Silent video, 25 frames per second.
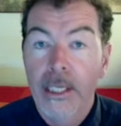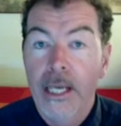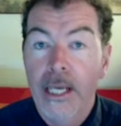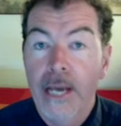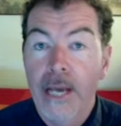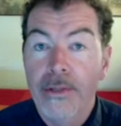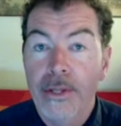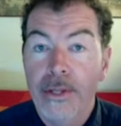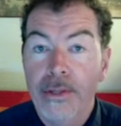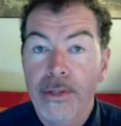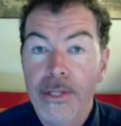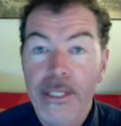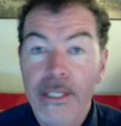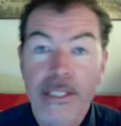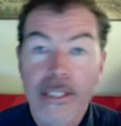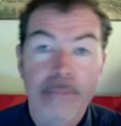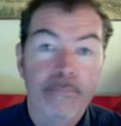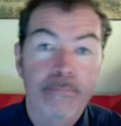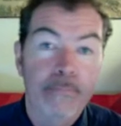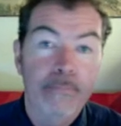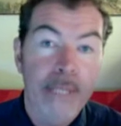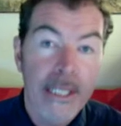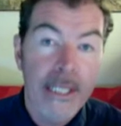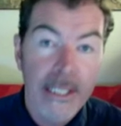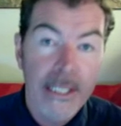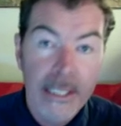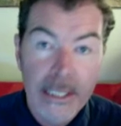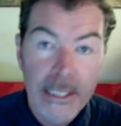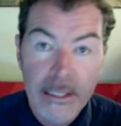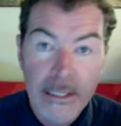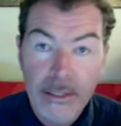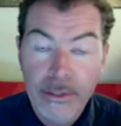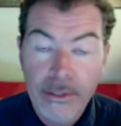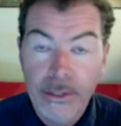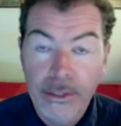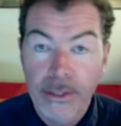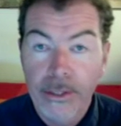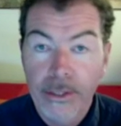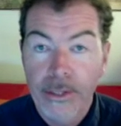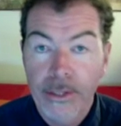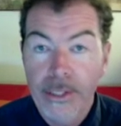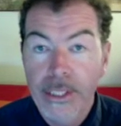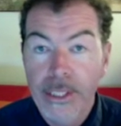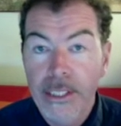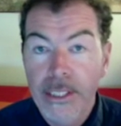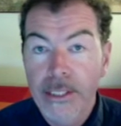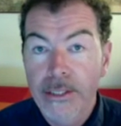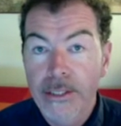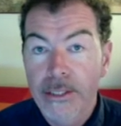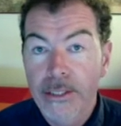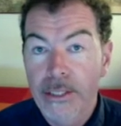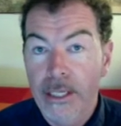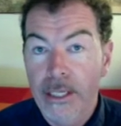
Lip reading: and that these meetings and that these